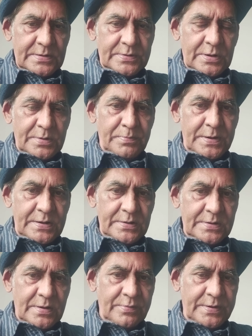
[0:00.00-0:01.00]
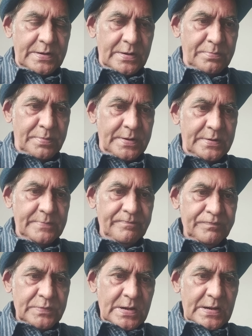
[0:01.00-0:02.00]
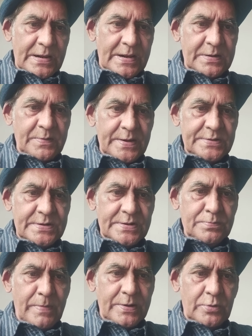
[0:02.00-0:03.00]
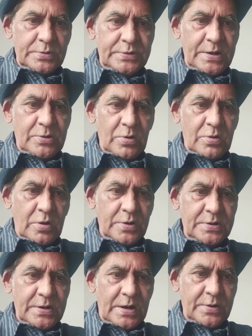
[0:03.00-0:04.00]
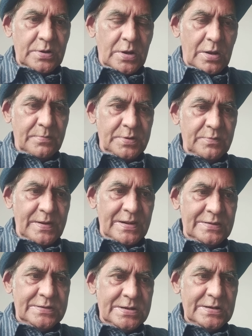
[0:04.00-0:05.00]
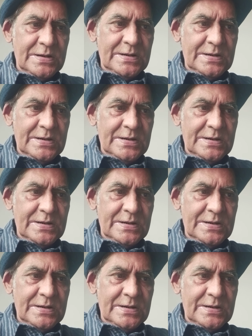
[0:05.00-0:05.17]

Not beaten the winner, but anyways, this is by Rodrigo Connor out of Commonwealth.